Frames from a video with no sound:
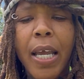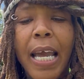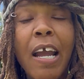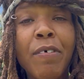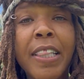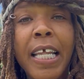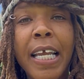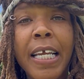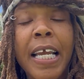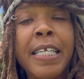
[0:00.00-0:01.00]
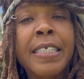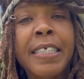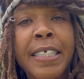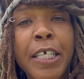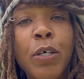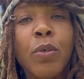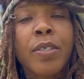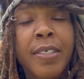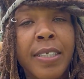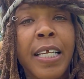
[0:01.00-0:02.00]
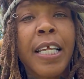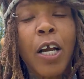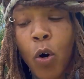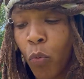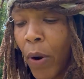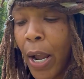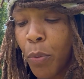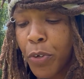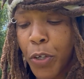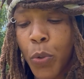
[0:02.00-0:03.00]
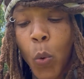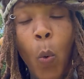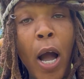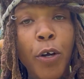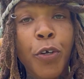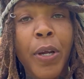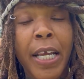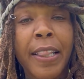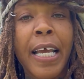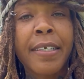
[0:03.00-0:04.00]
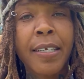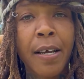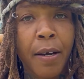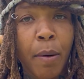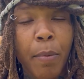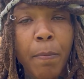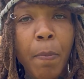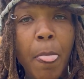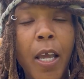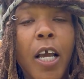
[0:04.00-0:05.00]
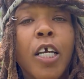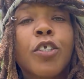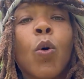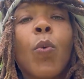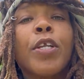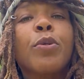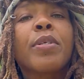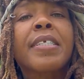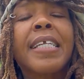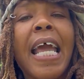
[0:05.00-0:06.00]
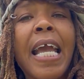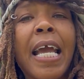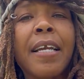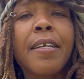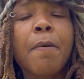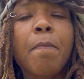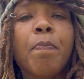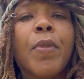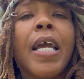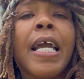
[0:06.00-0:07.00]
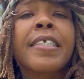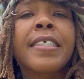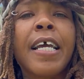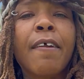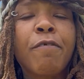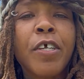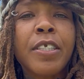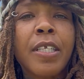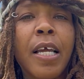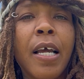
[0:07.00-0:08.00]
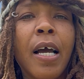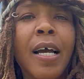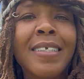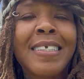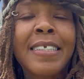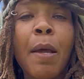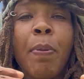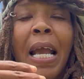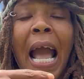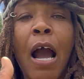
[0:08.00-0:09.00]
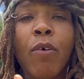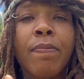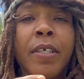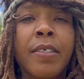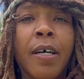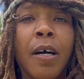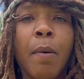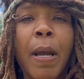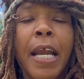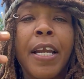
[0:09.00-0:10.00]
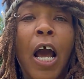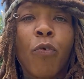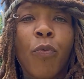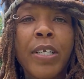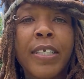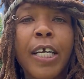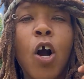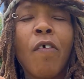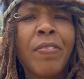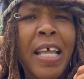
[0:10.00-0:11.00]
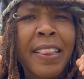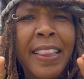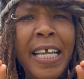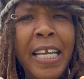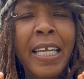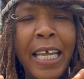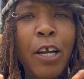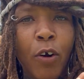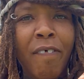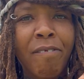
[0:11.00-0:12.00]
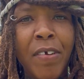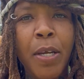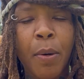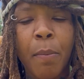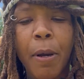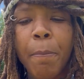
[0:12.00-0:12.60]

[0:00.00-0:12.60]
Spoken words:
everything is still sitting around you while you're in that tub. So when you stand, instead of just stepping out of the tub and not rinsing off that thin layer of film,